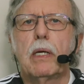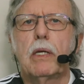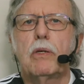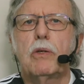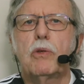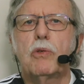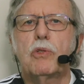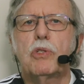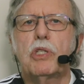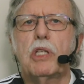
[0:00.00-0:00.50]

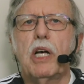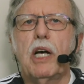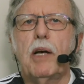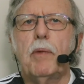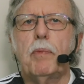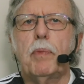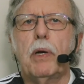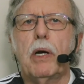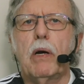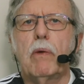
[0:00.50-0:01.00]
To
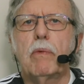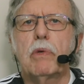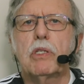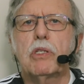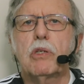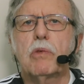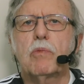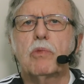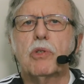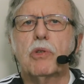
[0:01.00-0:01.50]
stop or
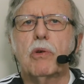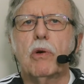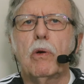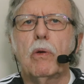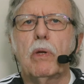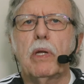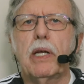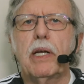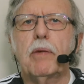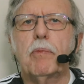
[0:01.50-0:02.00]
resume
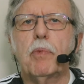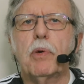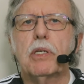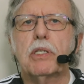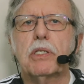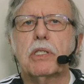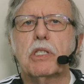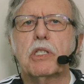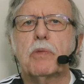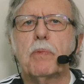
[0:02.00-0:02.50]
scrolling,
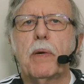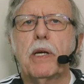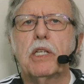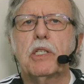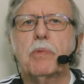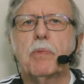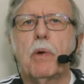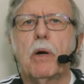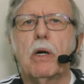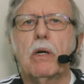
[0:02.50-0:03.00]
press the space
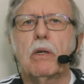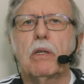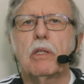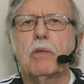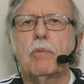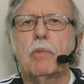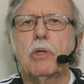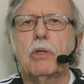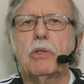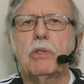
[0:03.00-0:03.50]
bar on the
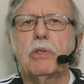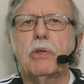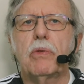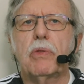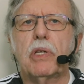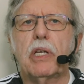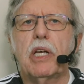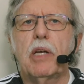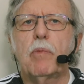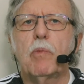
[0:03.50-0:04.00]

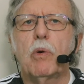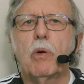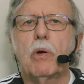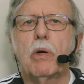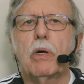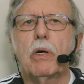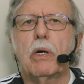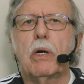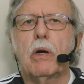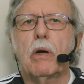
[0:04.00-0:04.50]
Bluetooth
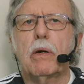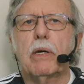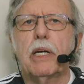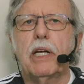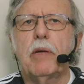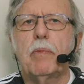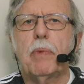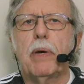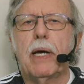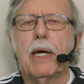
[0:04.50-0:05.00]
keyboard or
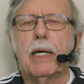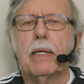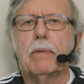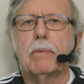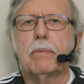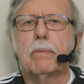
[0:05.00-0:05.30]
keypad.